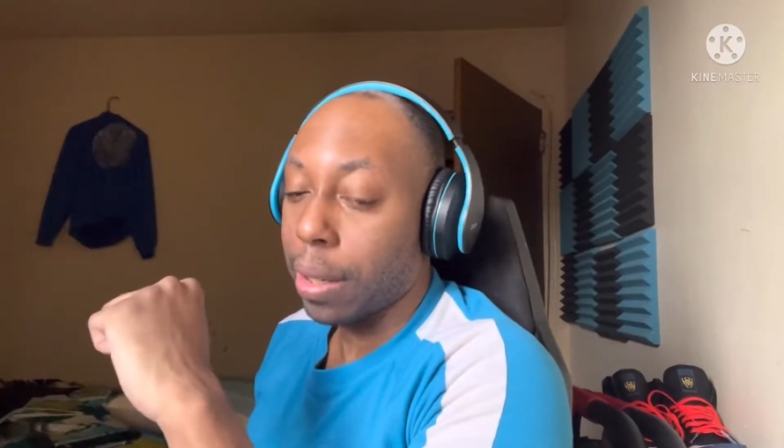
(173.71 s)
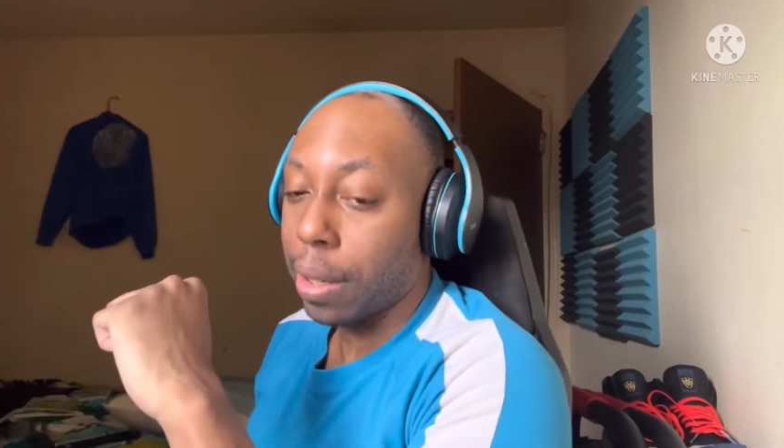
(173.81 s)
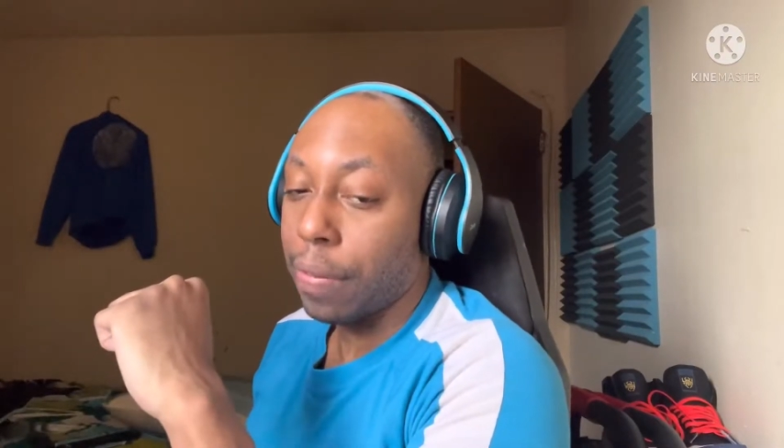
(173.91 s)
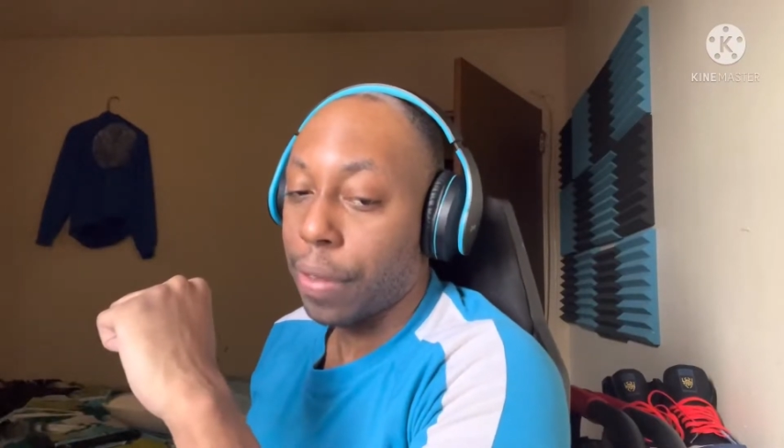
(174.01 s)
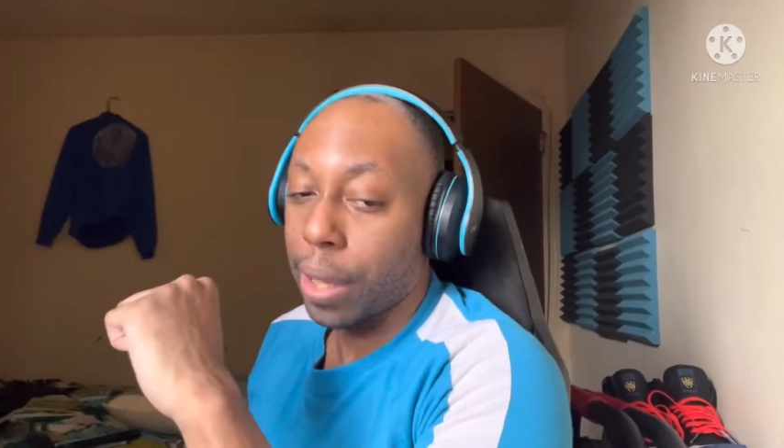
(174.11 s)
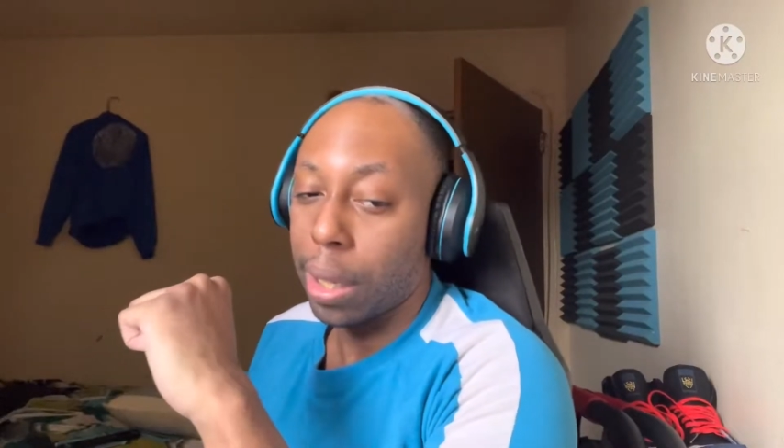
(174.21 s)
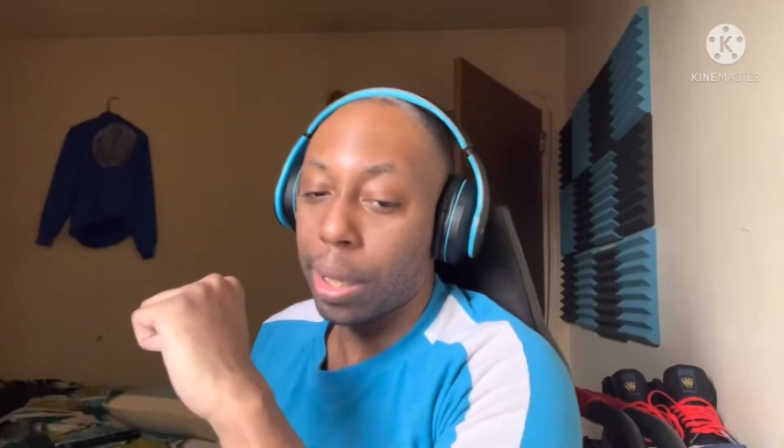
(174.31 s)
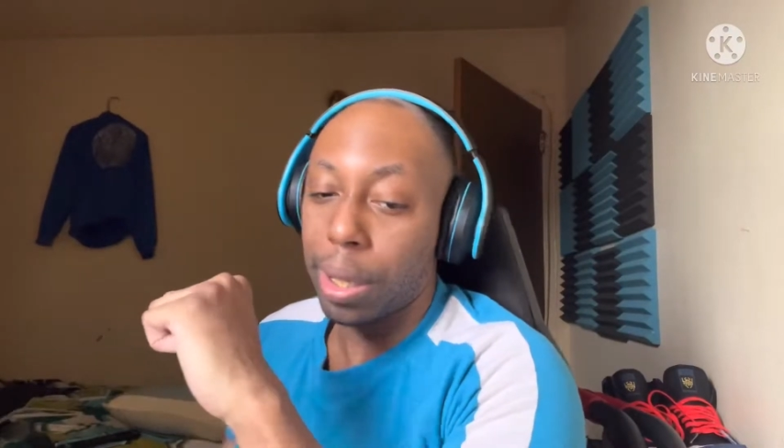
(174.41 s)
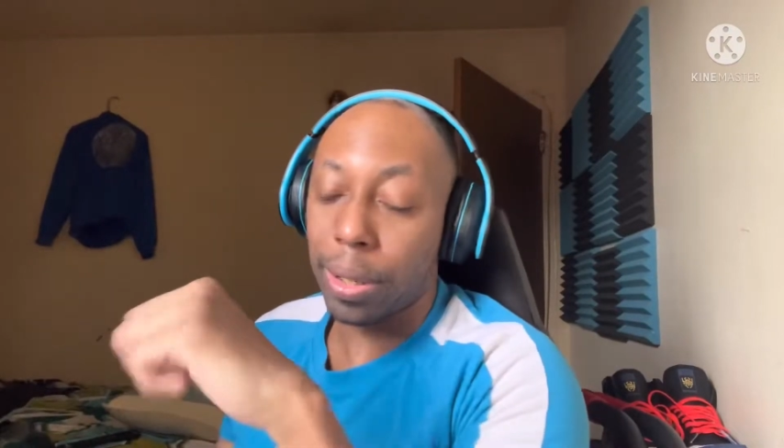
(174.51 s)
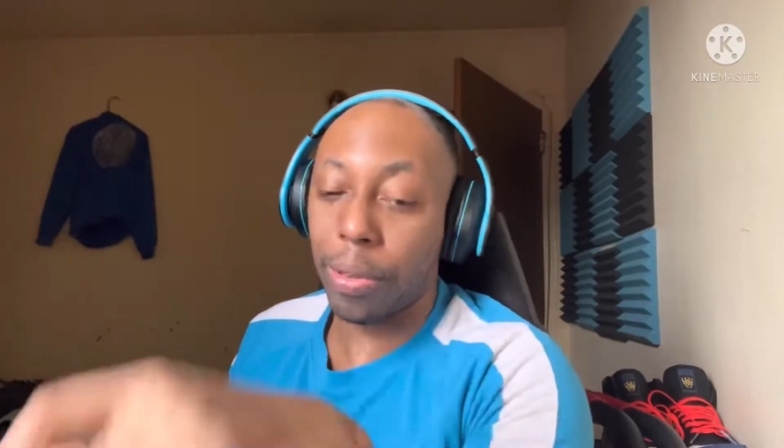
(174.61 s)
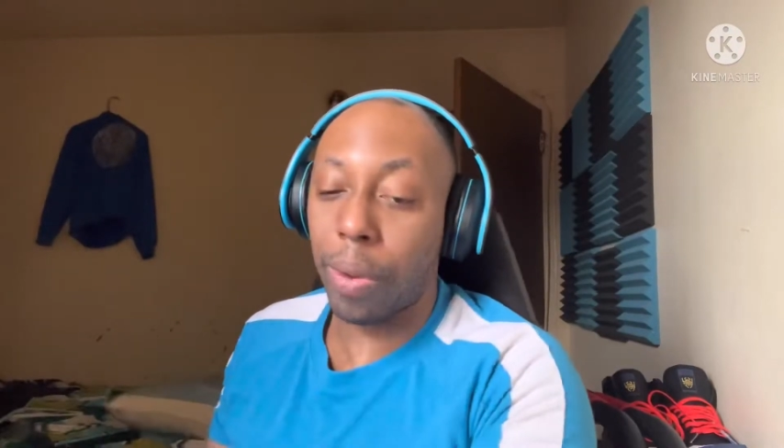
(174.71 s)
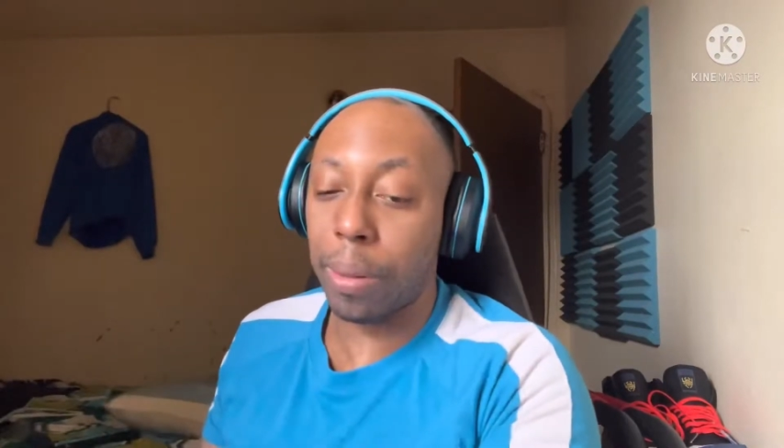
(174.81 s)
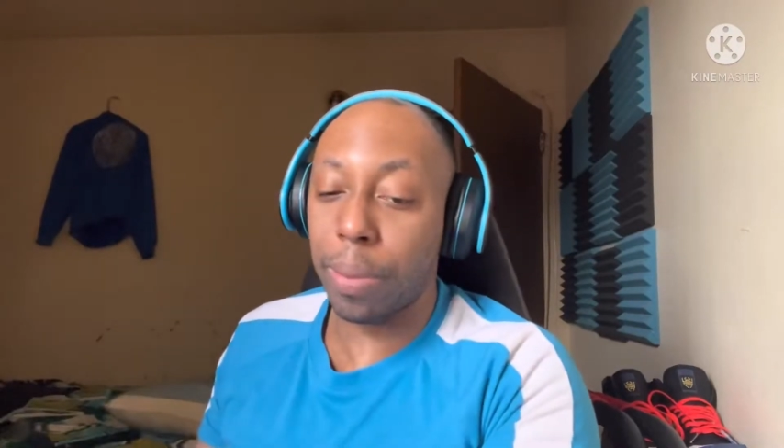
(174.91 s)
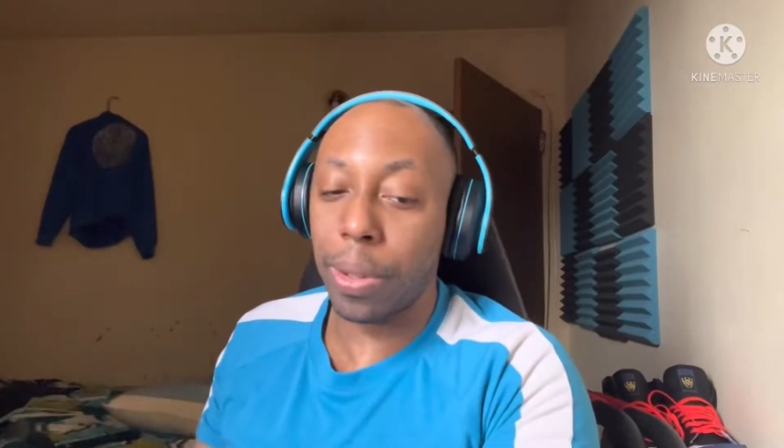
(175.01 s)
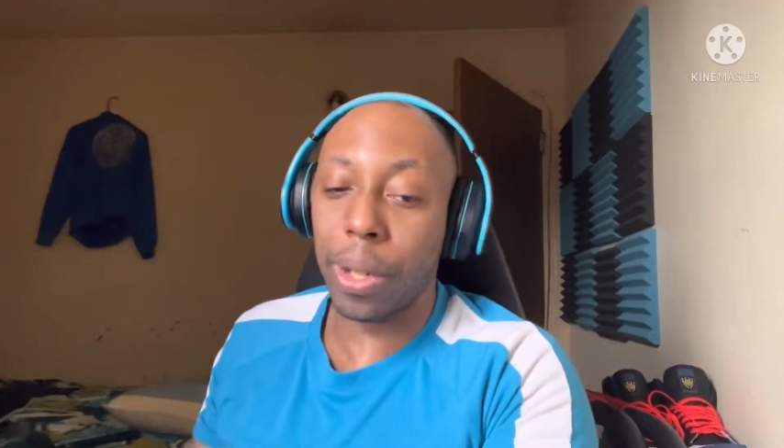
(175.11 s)
invocations, the
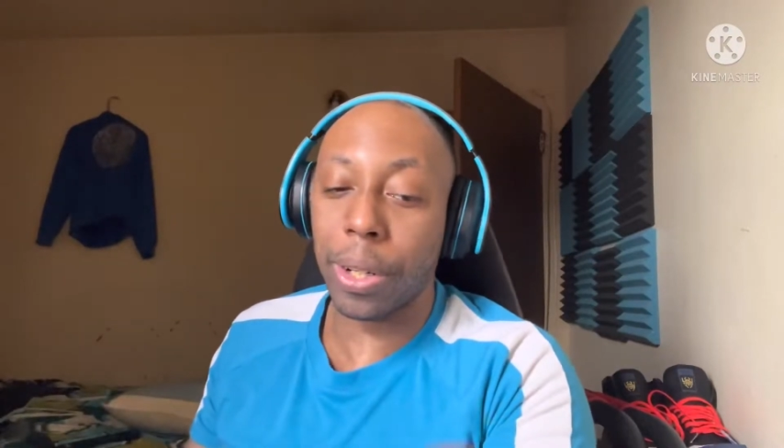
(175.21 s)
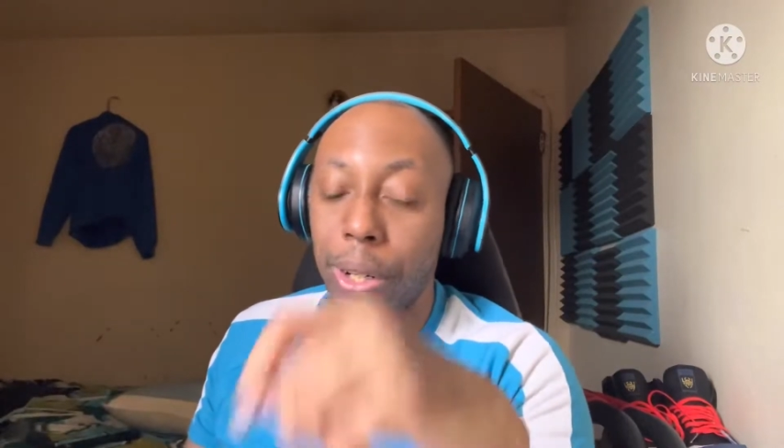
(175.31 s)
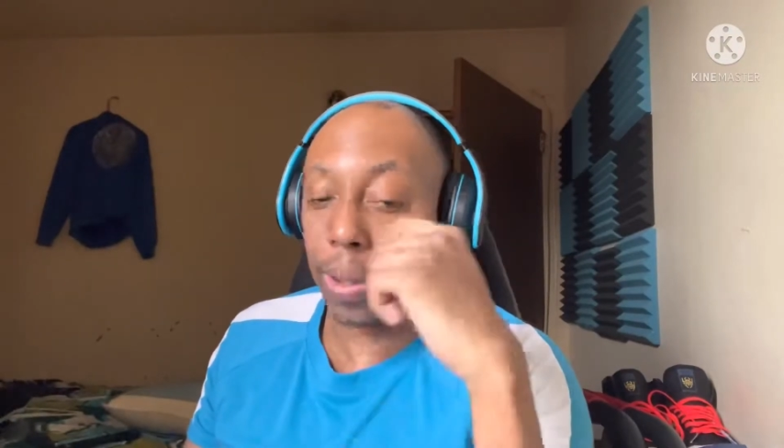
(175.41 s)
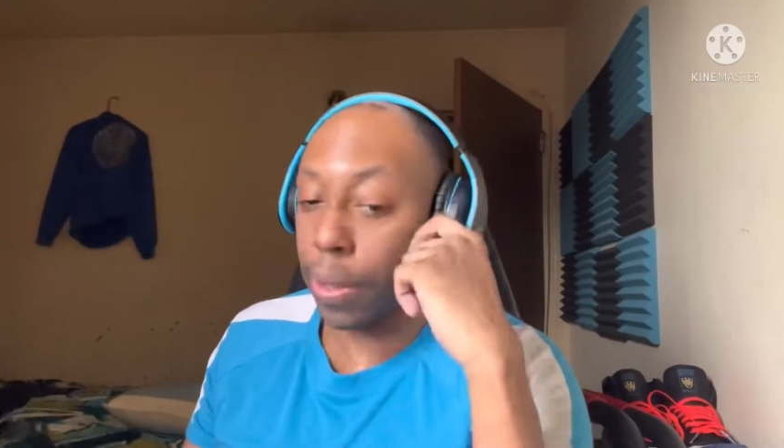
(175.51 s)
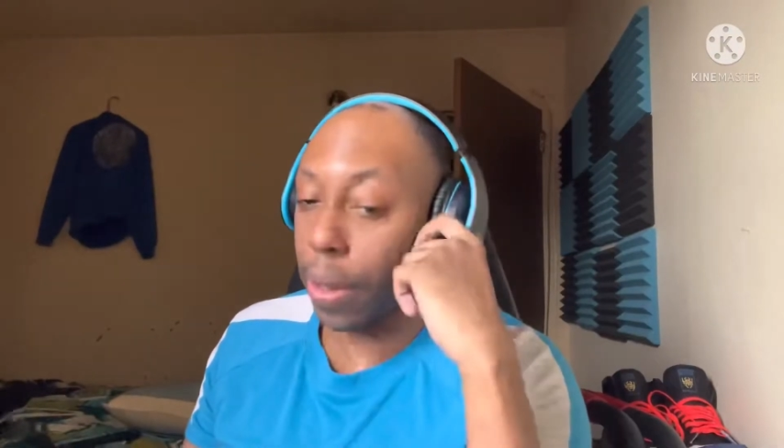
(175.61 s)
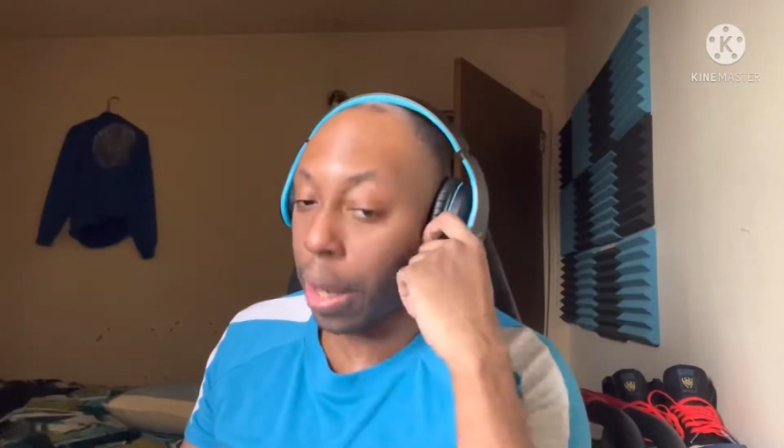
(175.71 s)
right positions.